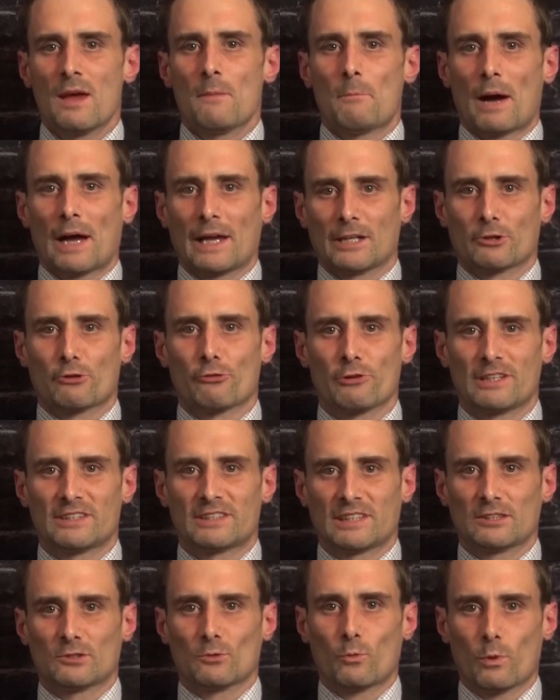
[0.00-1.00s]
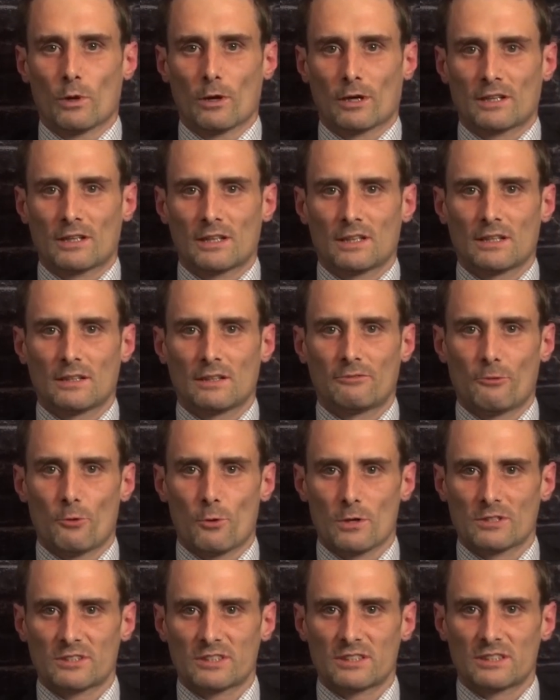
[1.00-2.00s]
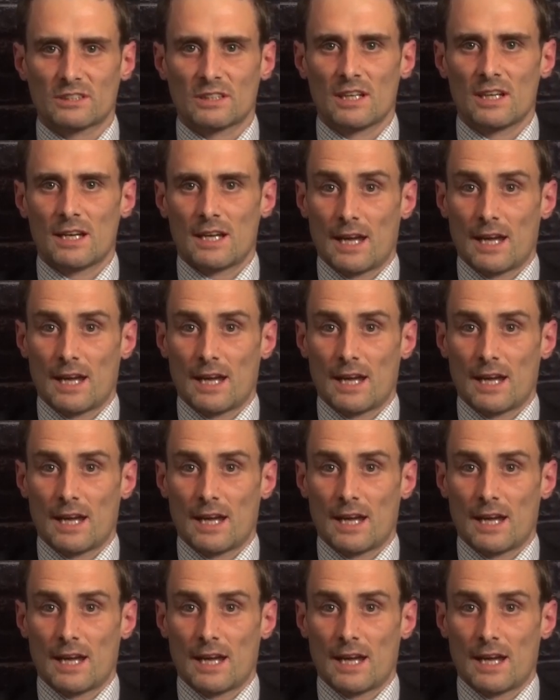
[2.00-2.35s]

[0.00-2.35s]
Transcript: by increasing the workforce.